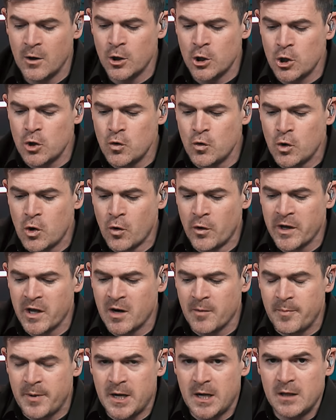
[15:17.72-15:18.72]
You going
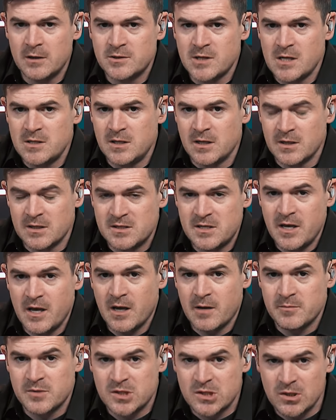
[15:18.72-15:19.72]
and apologizing and
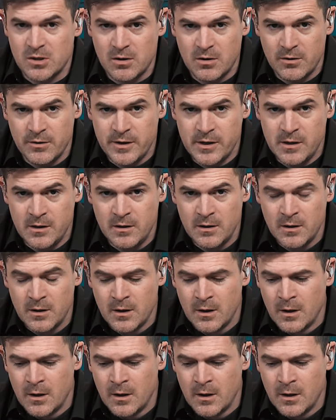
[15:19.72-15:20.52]
saying, I'm sorry,